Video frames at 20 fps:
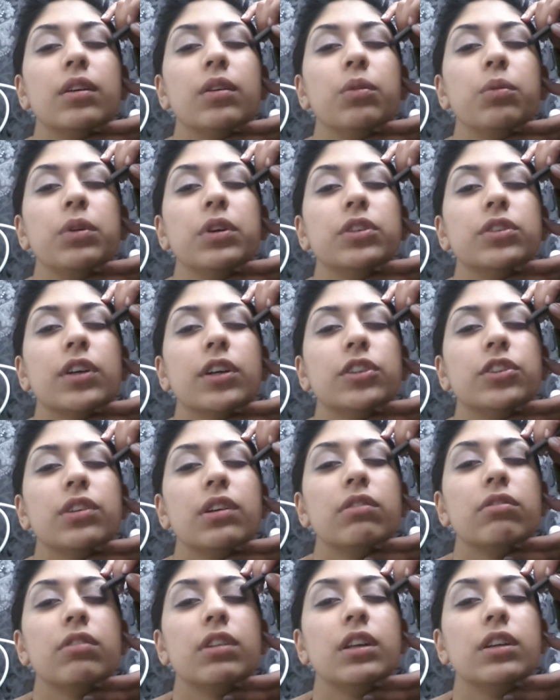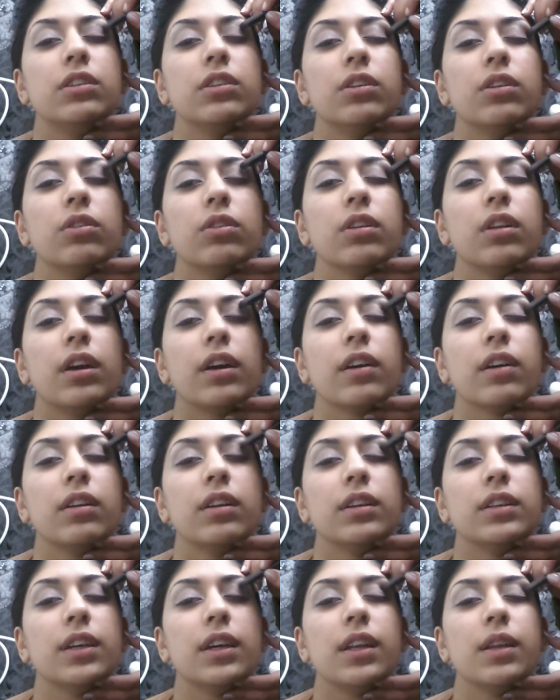Which I generally do look like on
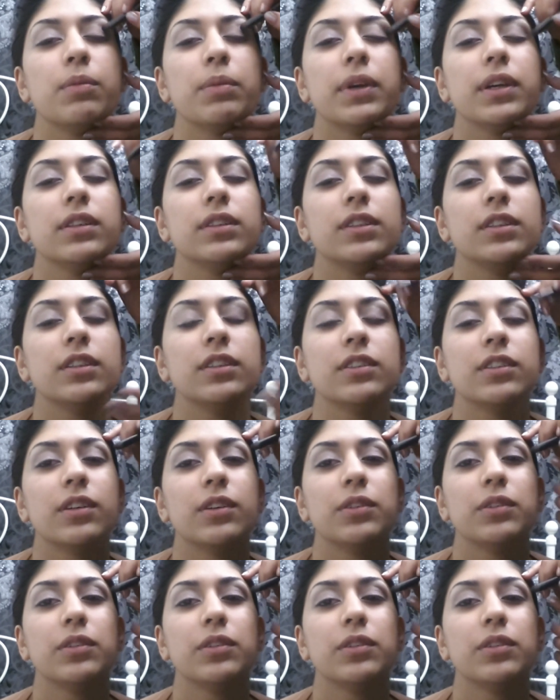a daily basis. So